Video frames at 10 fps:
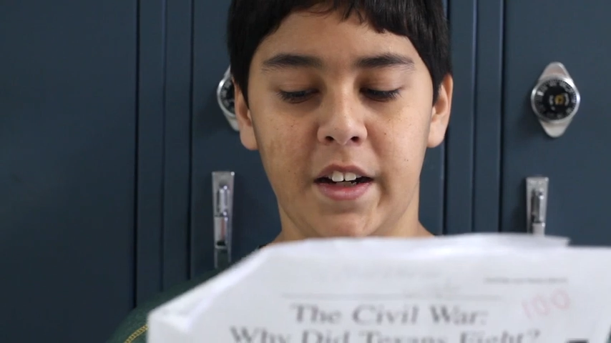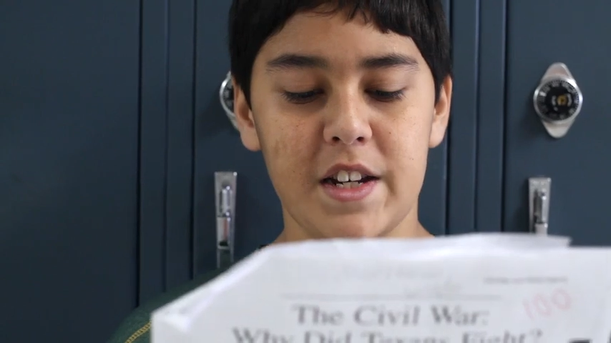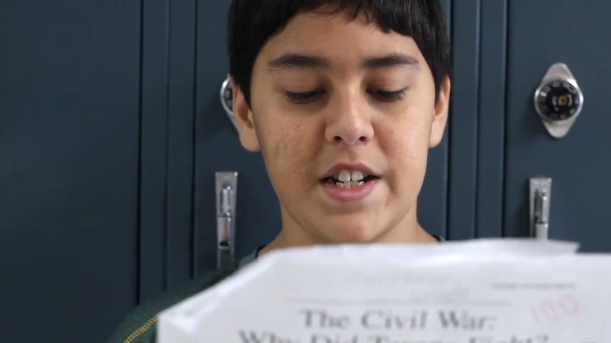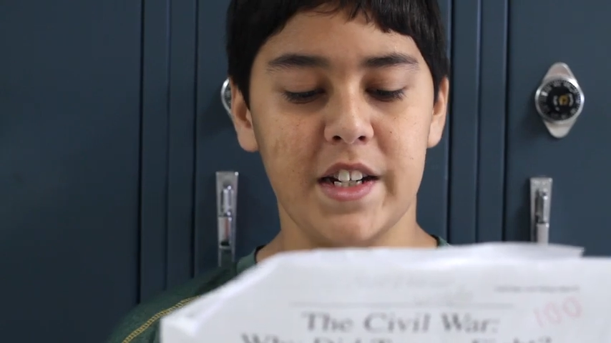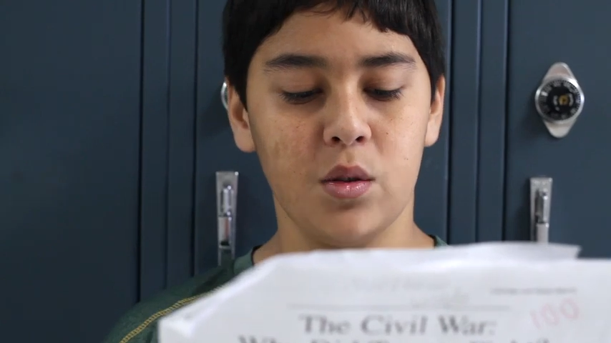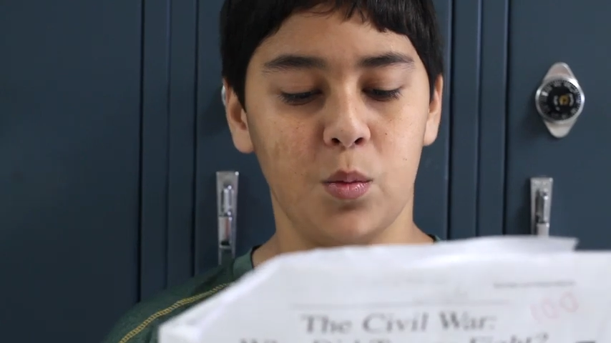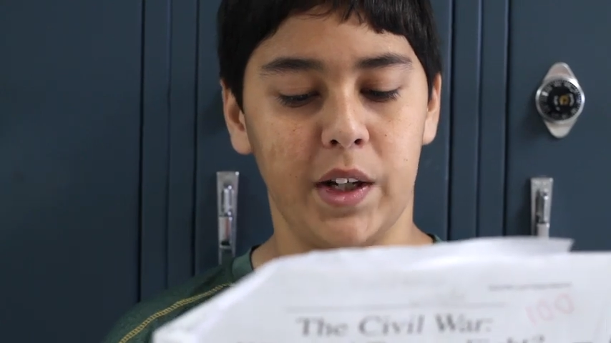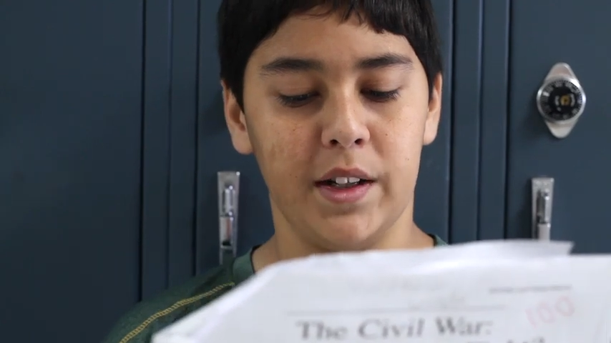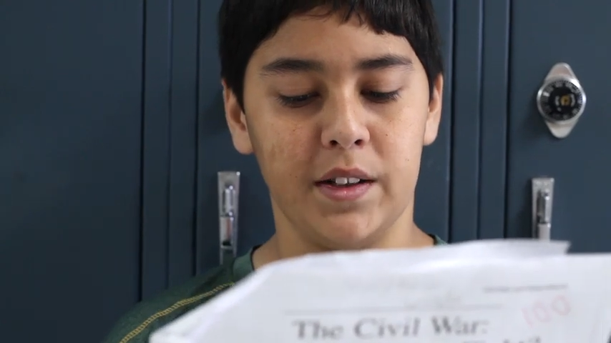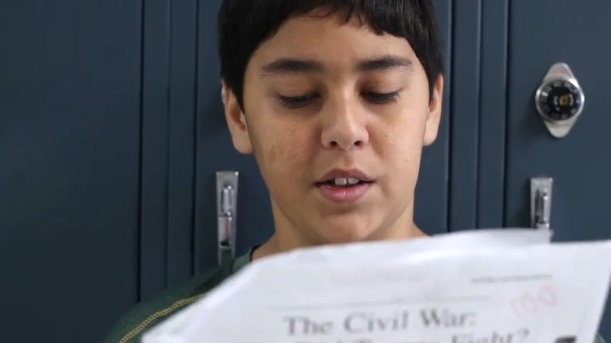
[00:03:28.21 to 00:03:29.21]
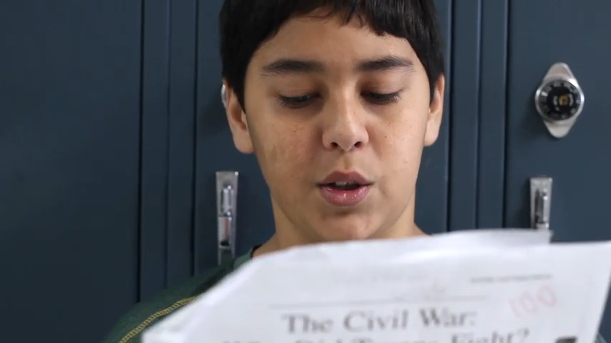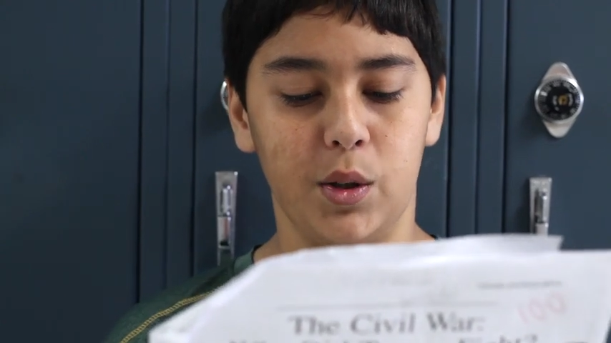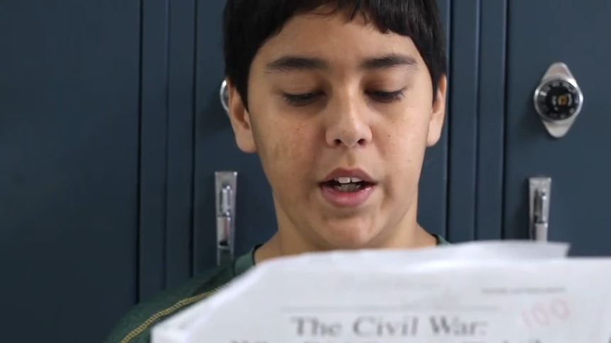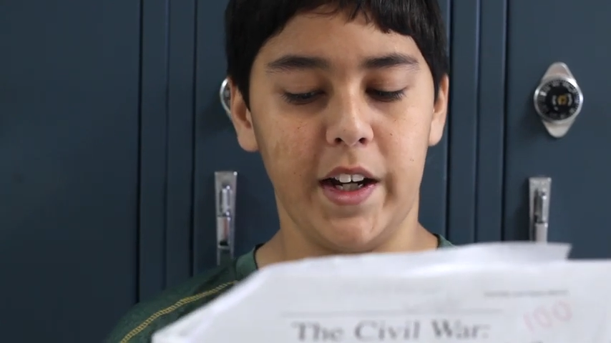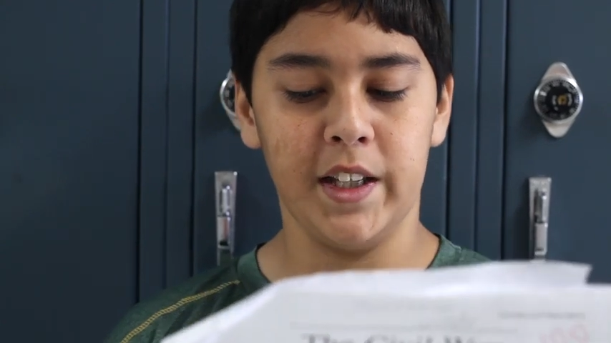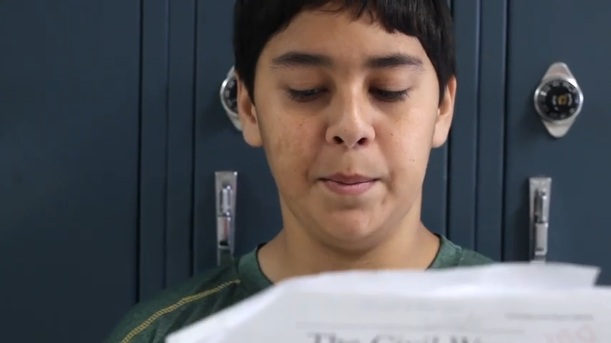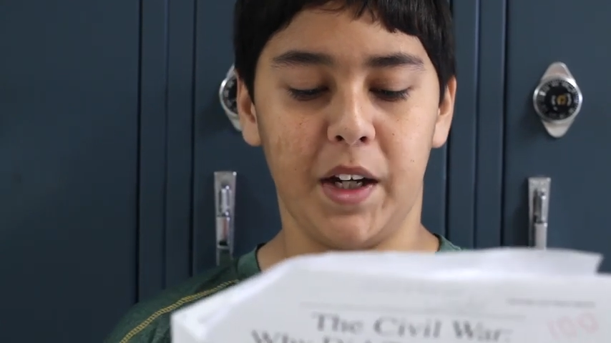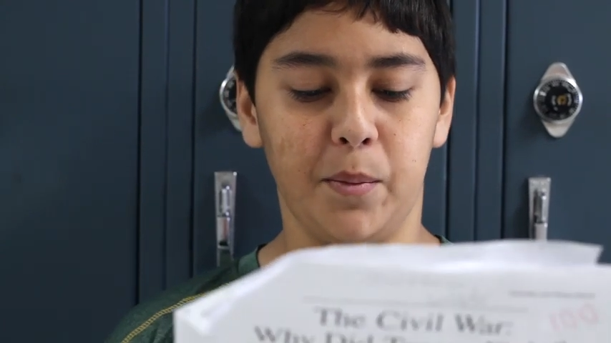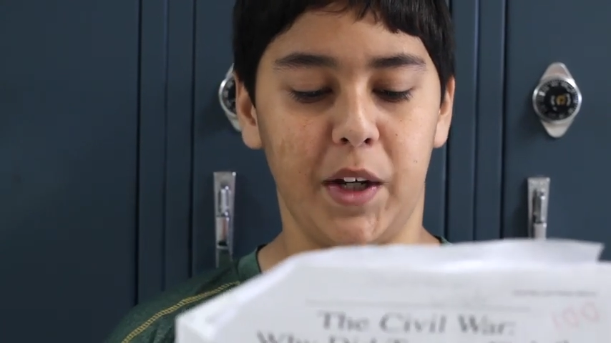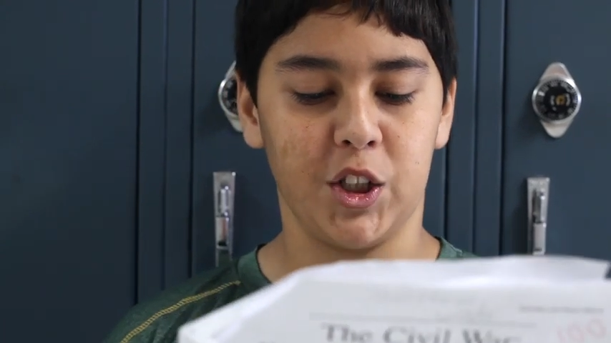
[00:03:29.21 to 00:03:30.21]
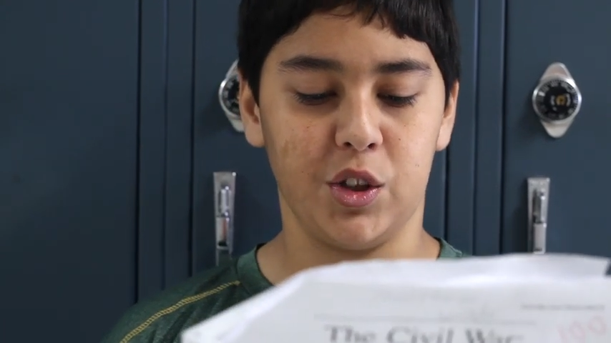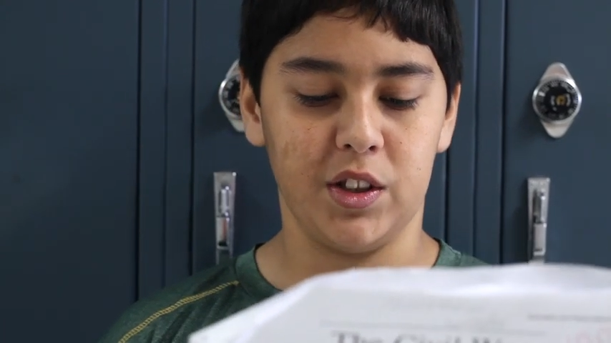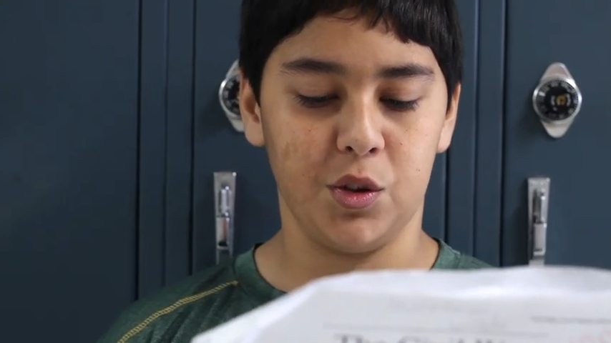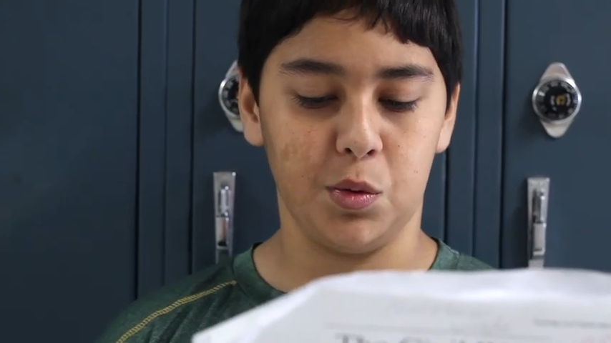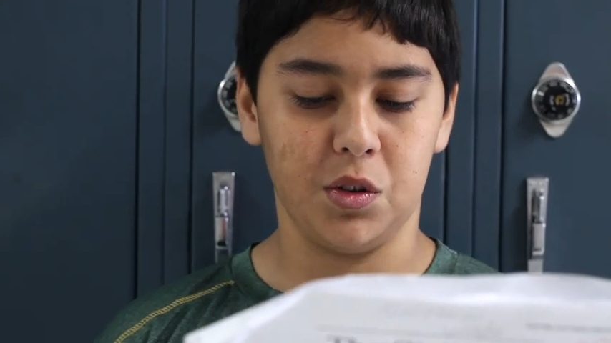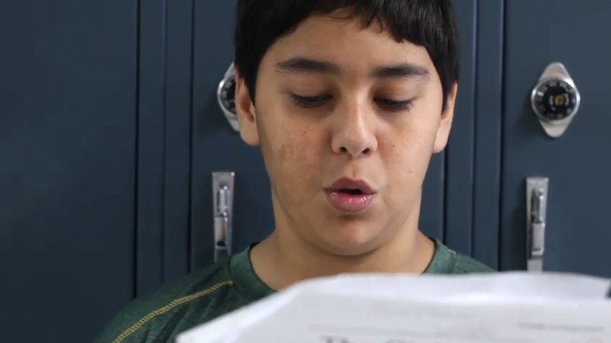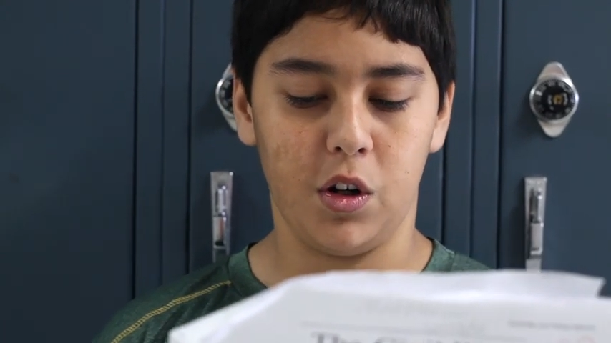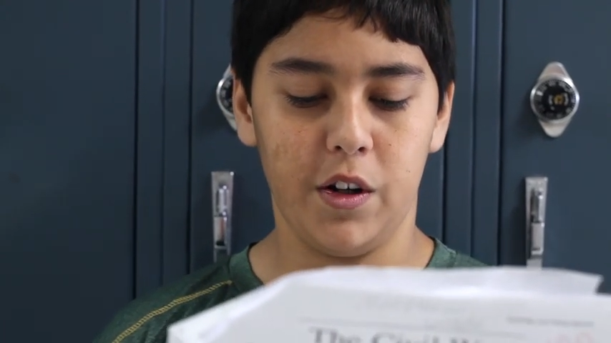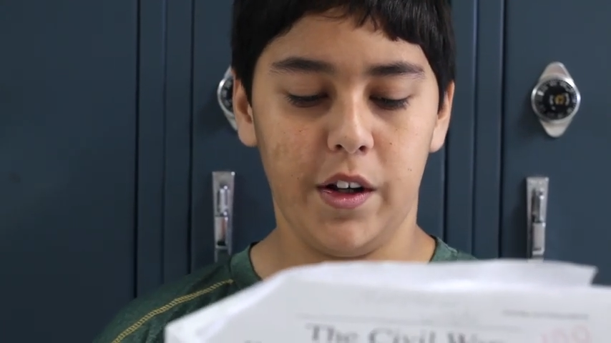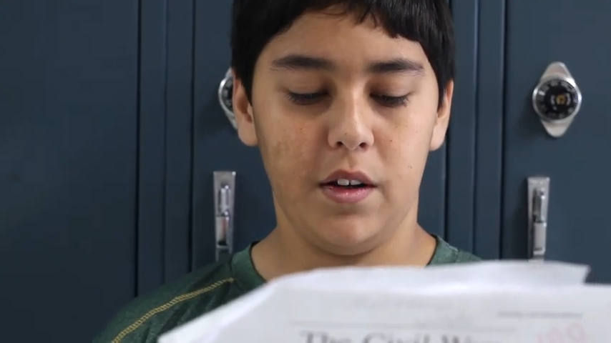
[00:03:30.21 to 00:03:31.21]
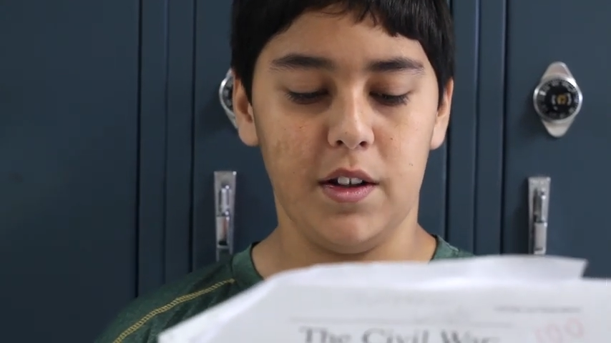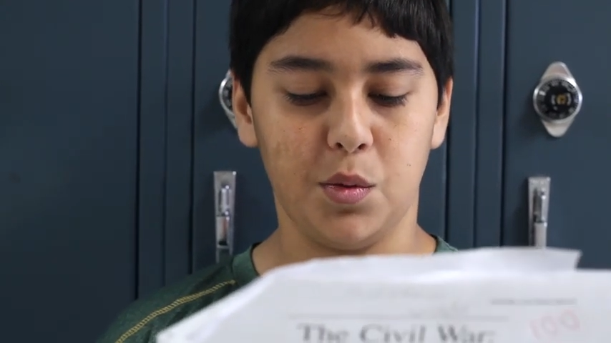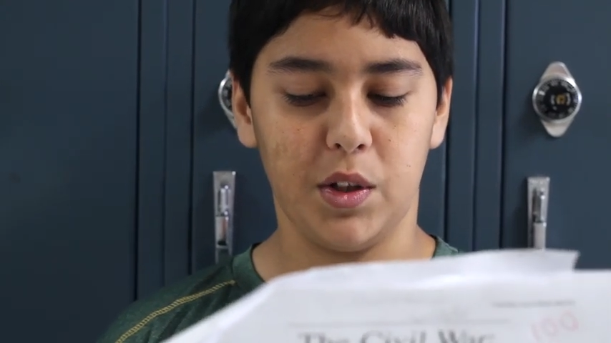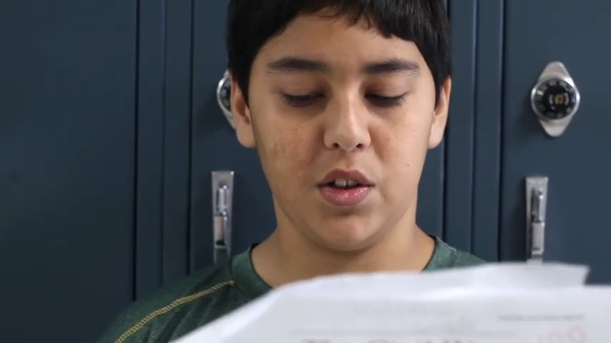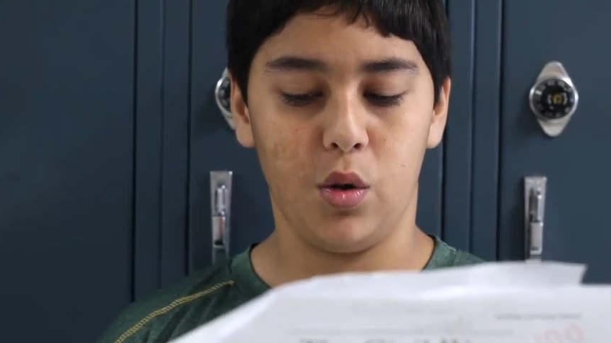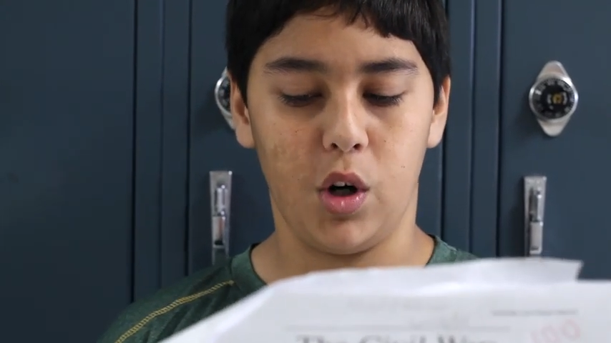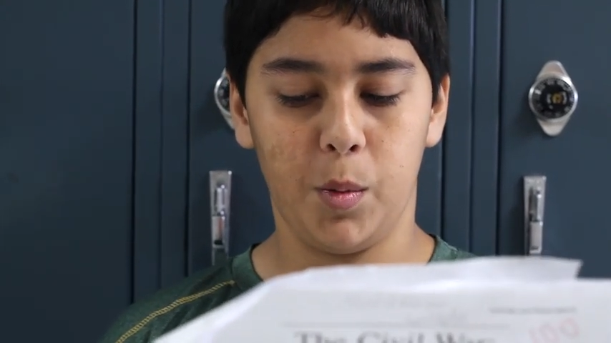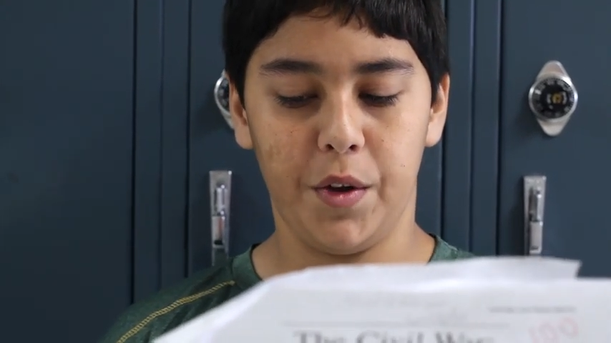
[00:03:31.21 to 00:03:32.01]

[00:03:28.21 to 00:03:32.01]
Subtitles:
It can even be fun once you've gone through the DBQ Project's